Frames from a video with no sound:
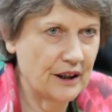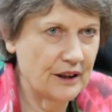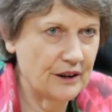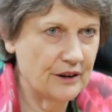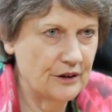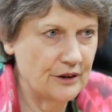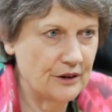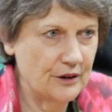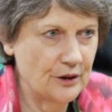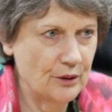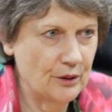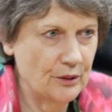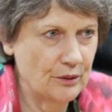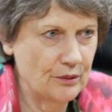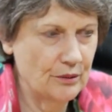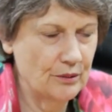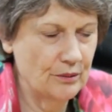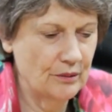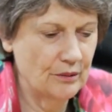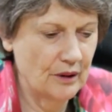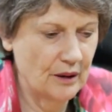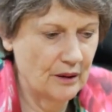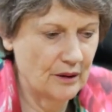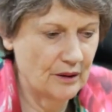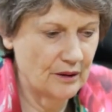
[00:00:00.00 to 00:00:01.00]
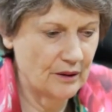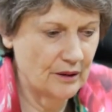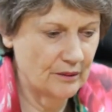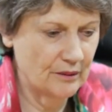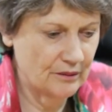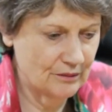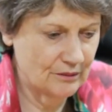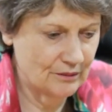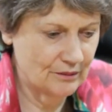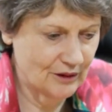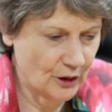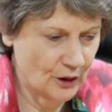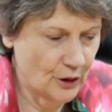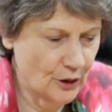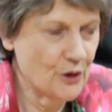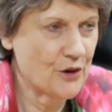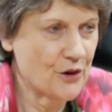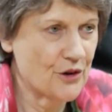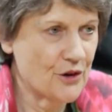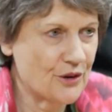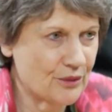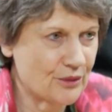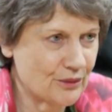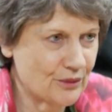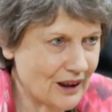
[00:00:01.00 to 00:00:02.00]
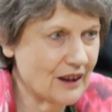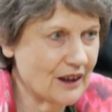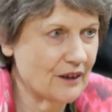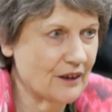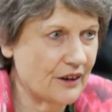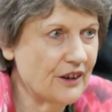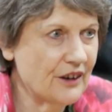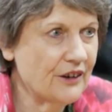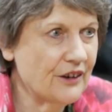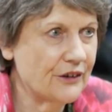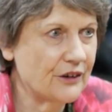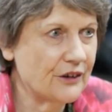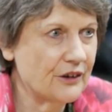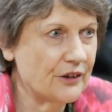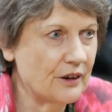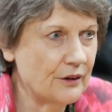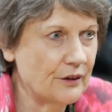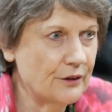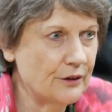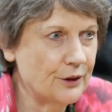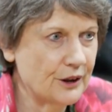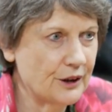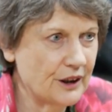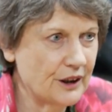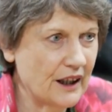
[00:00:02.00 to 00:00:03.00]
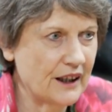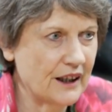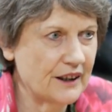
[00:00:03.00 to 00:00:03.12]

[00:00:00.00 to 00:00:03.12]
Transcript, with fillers: that you lose relevance if you right.